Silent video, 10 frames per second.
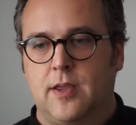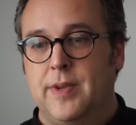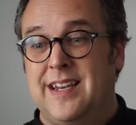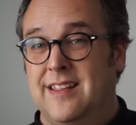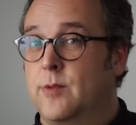It can
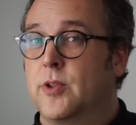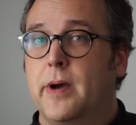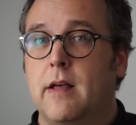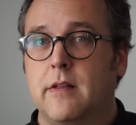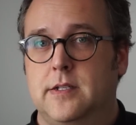be dealing with
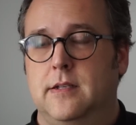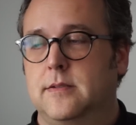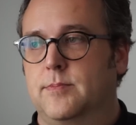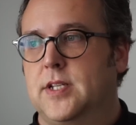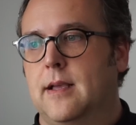politics
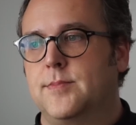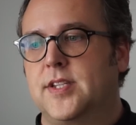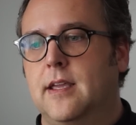sometimes.